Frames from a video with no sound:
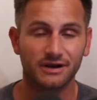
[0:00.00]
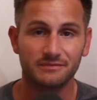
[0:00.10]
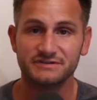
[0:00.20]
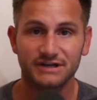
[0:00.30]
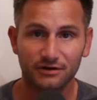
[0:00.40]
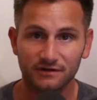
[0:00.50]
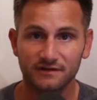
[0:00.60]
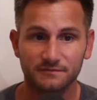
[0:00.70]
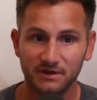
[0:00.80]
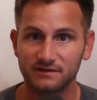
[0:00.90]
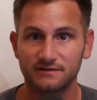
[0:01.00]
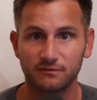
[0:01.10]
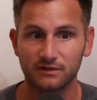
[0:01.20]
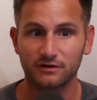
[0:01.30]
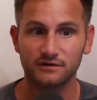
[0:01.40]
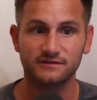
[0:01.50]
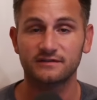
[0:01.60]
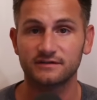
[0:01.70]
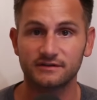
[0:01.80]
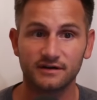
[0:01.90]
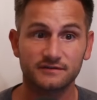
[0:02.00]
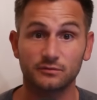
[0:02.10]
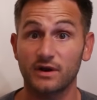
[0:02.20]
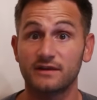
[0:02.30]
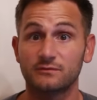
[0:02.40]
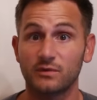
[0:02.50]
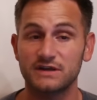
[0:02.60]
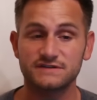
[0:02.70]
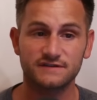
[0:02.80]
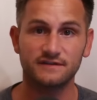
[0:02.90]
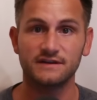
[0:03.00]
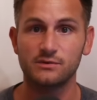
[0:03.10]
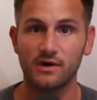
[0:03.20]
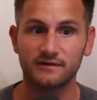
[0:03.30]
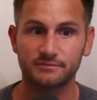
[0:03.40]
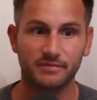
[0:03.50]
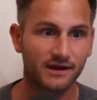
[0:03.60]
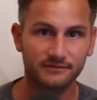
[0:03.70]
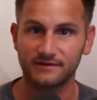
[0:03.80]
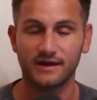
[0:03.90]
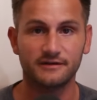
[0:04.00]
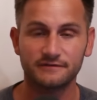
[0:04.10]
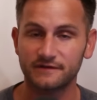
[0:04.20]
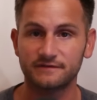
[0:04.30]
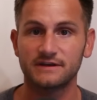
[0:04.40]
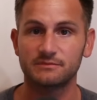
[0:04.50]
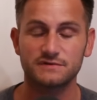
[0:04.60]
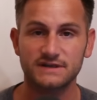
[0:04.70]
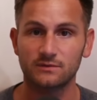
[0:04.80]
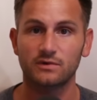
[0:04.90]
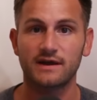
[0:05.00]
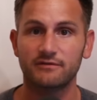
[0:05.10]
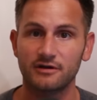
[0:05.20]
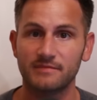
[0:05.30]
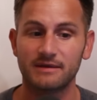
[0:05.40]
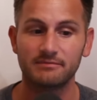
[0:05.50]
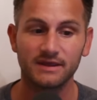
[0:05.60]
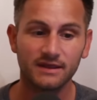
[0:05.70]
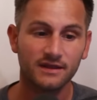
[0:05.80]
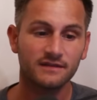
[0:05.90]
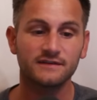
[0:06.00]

But I'm sharing this because if we learn Tesla does raise wages in the US by 10, 15%, whatever it may be,